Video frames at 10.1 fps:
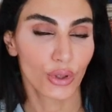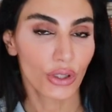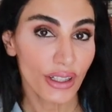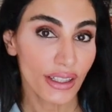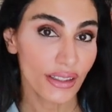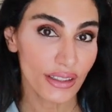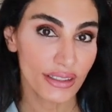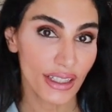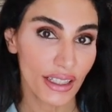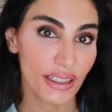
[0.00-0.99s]
burning of the
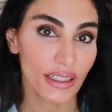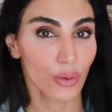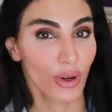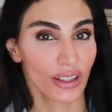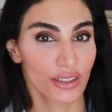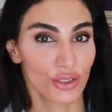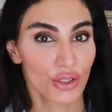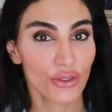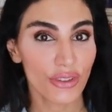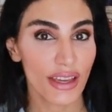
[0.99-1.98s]
skin, whereas
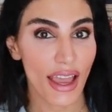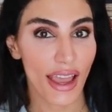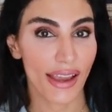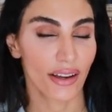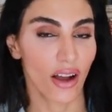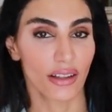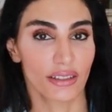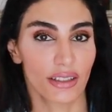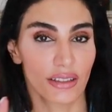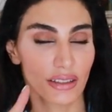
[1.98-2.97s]
UVA
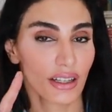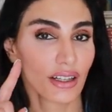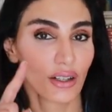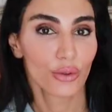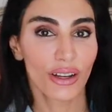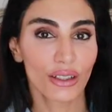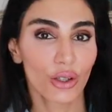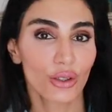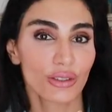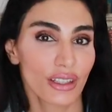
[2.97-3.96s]
causes
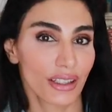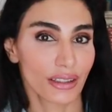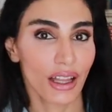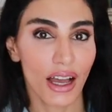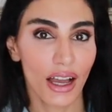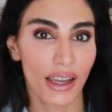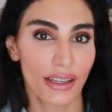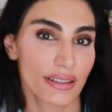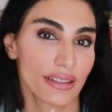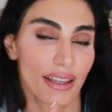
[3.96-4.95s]
wrinkles and
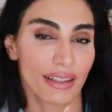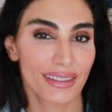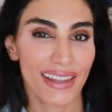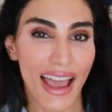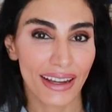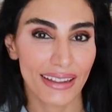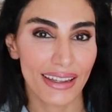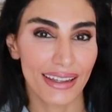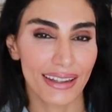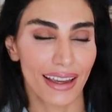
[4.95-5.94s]
lines and
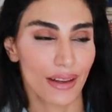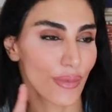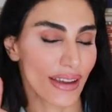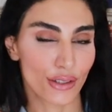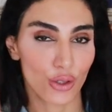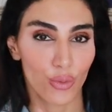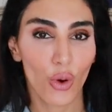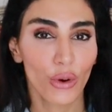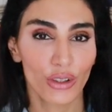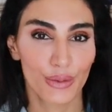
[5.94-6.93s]
sagging and makes your
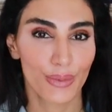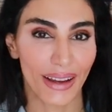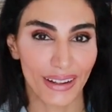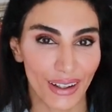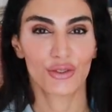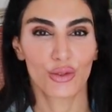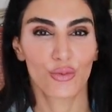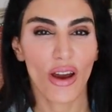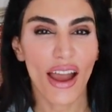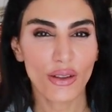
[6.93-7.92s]
pores bigger, gives you
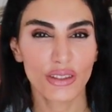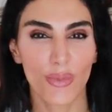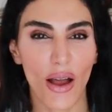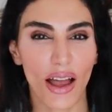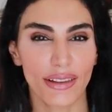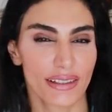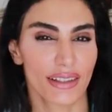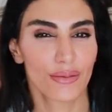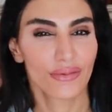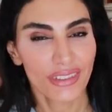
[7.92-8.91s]
brown spots
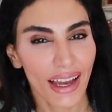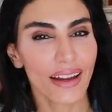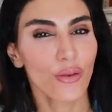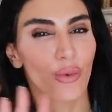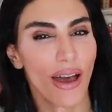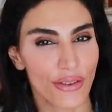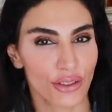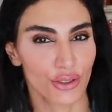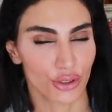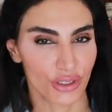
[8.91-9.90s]
and kind of
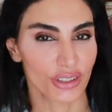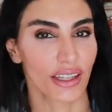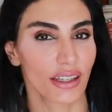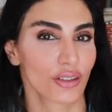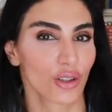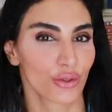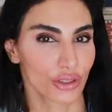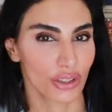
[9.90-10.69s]
weathers your skin over